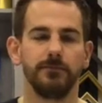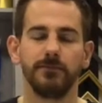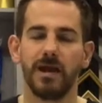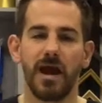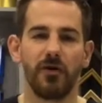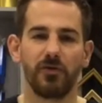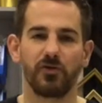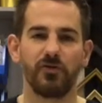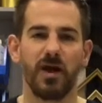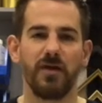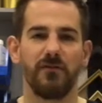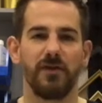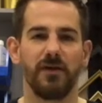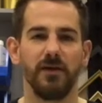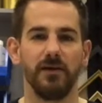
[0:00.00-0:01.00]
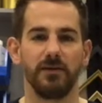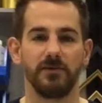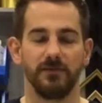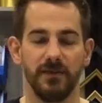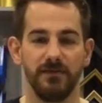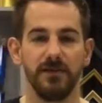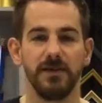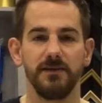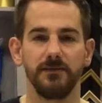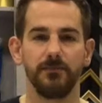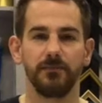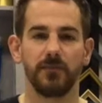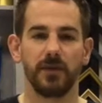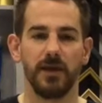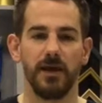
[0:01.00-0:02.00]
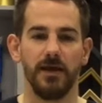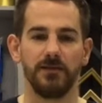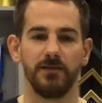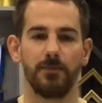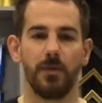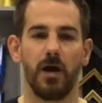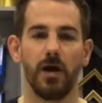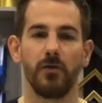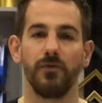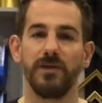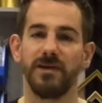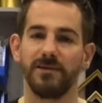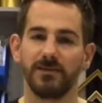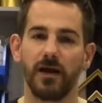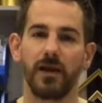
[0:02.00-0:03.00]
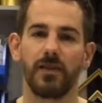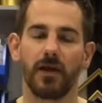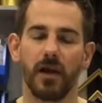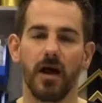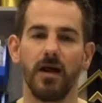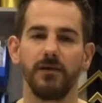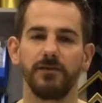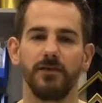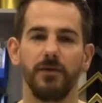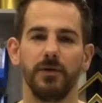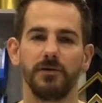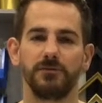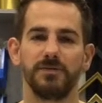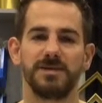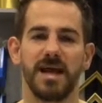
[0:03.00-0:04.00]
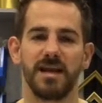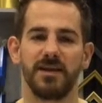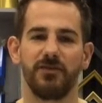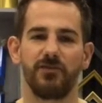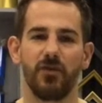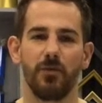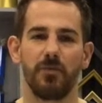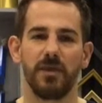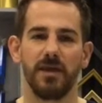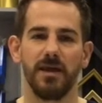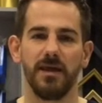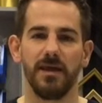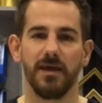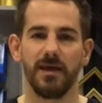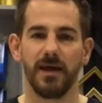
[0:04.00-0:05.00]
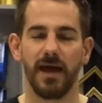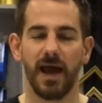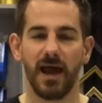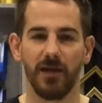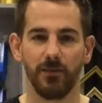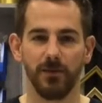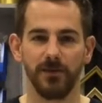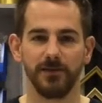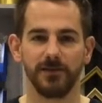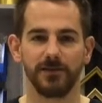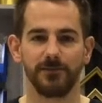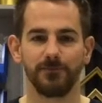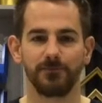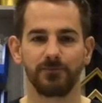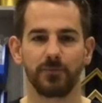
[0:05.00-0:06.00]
Now the graphic looks vivid, it's applied on the inside of the glass, so it's protected from the elements.